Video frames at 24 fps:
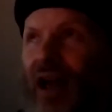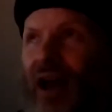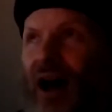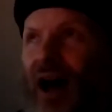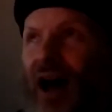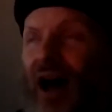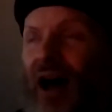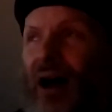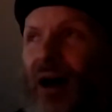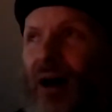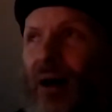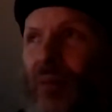
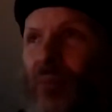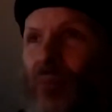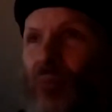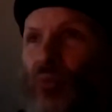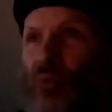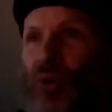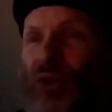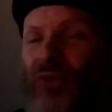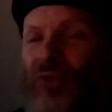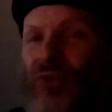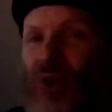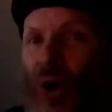
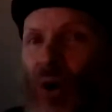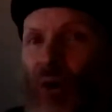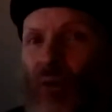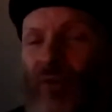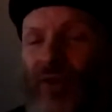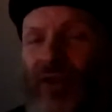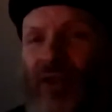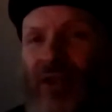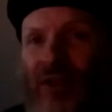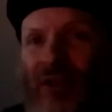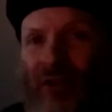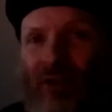resolve
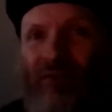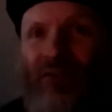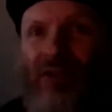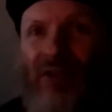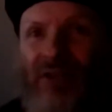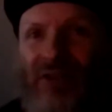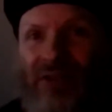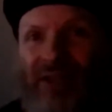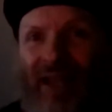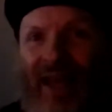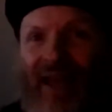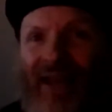in a
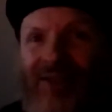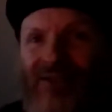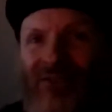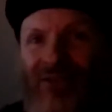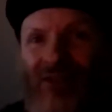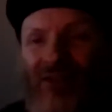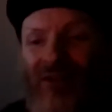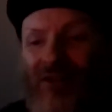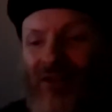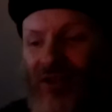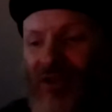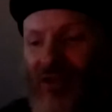different
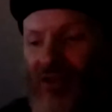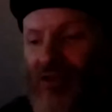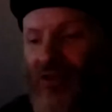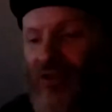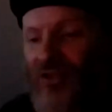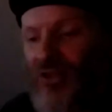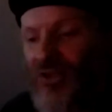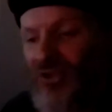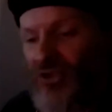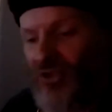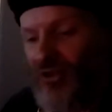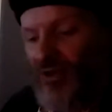landing key
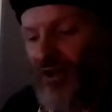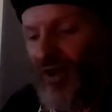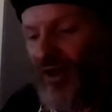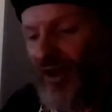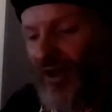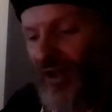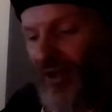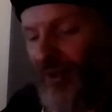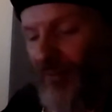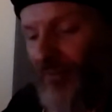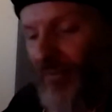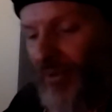each time.